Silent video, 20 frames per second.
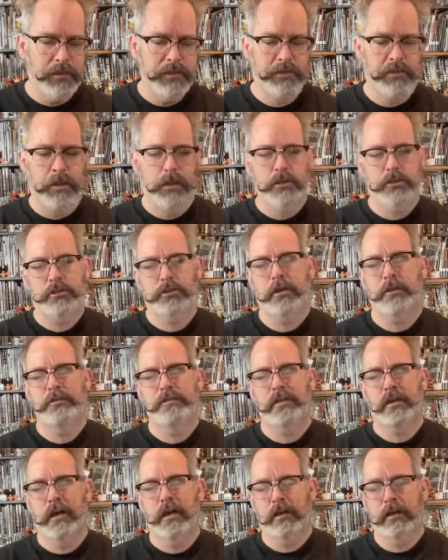on
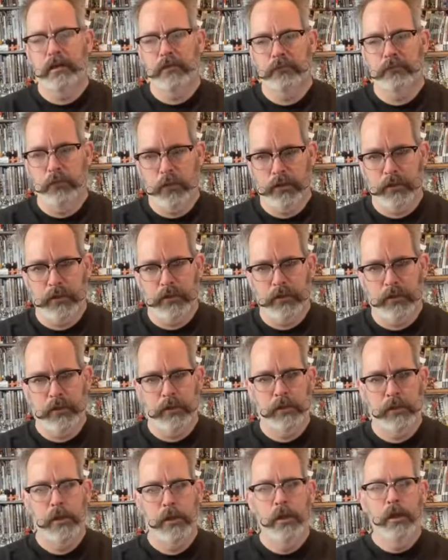starships. I love working
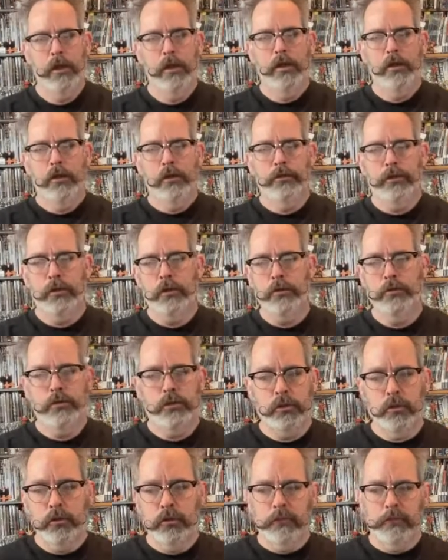in
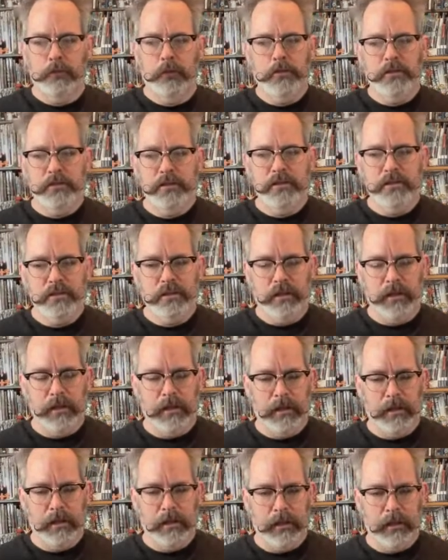those universes that
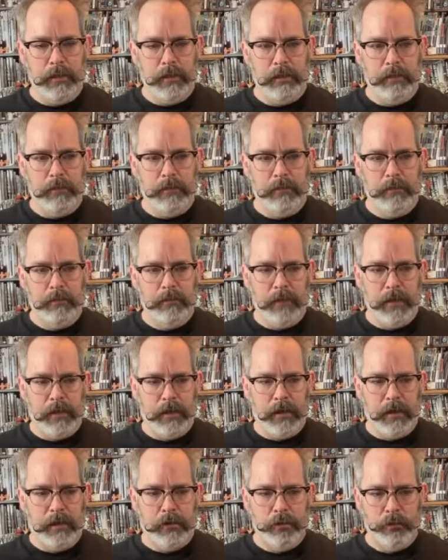I
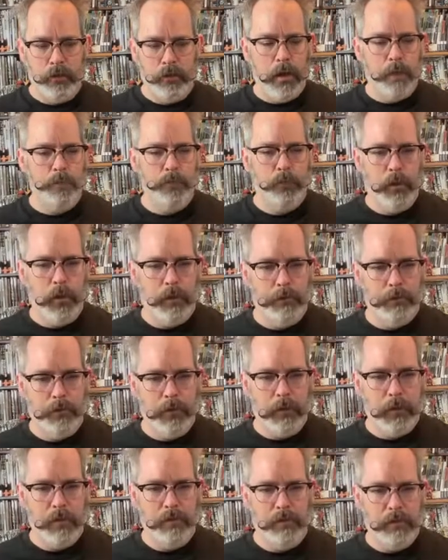grew up with.
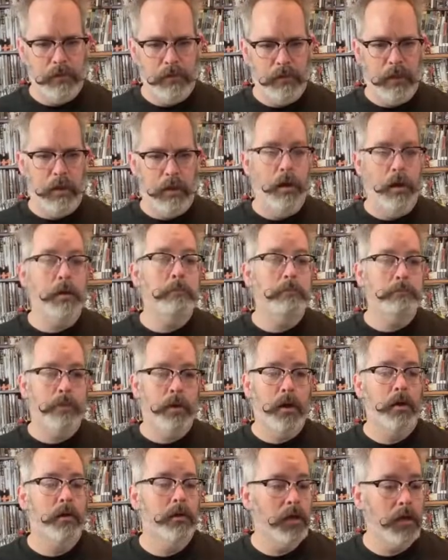And then now I'm
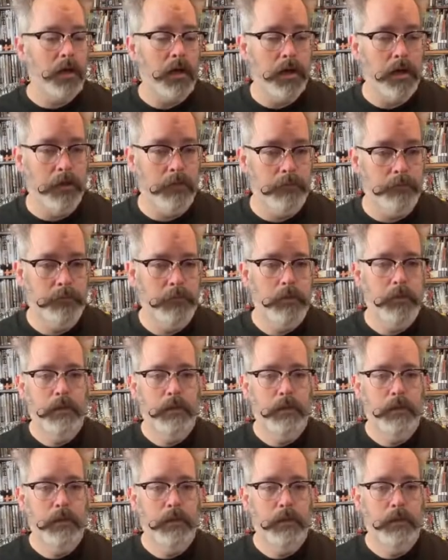part of.